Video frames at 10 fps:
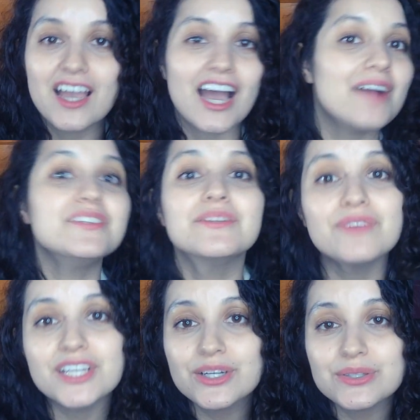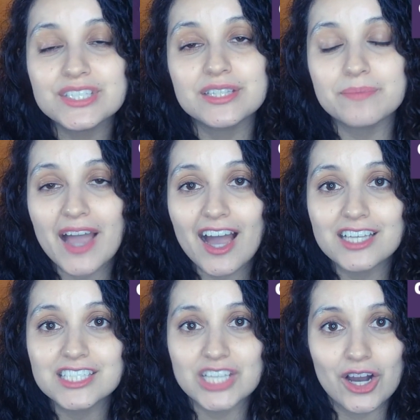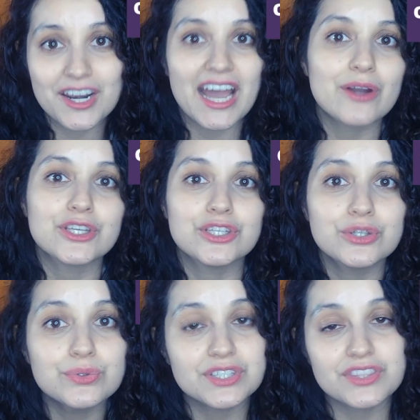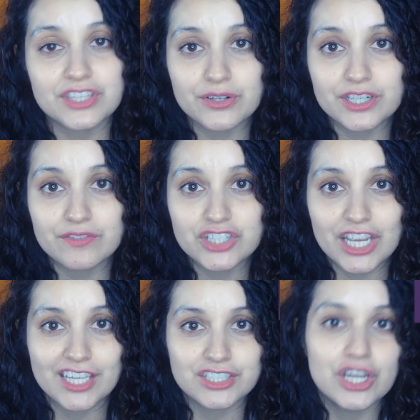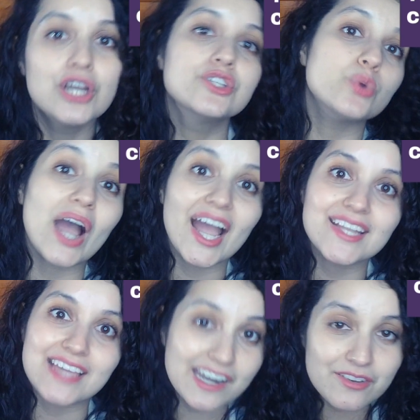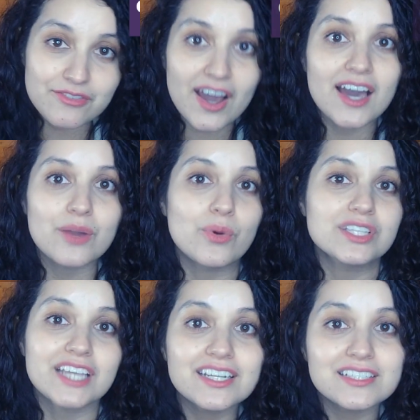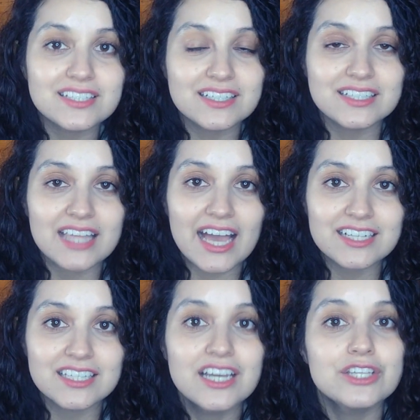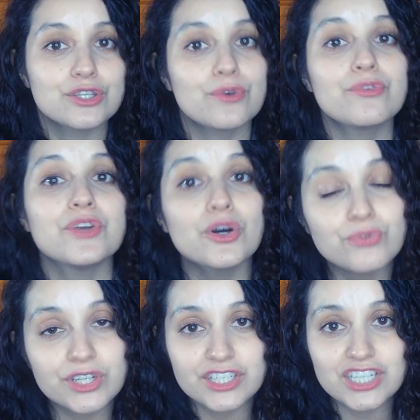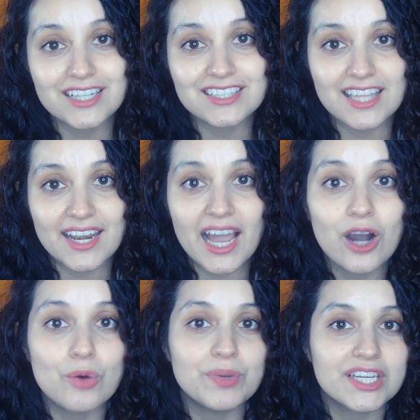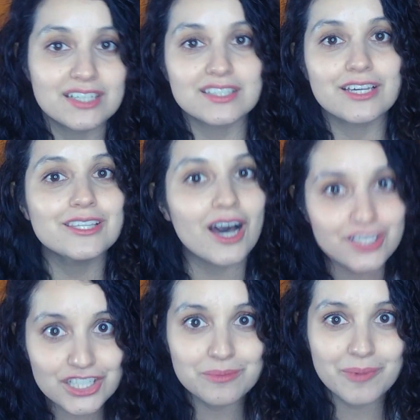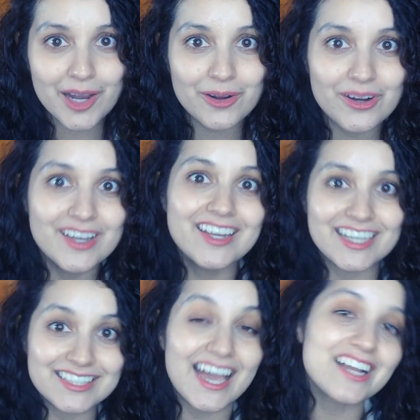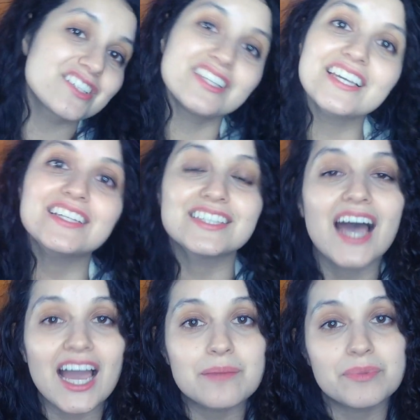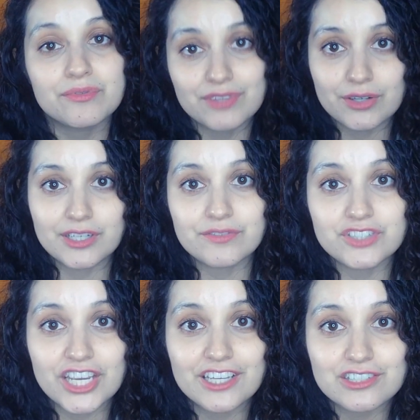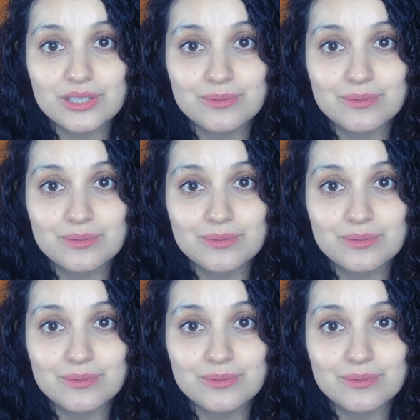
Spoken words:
I've done videos in the past on how to use a theory of change to identify what data to collect, so feel free to check that out because a logic model is actually a type of theory of change.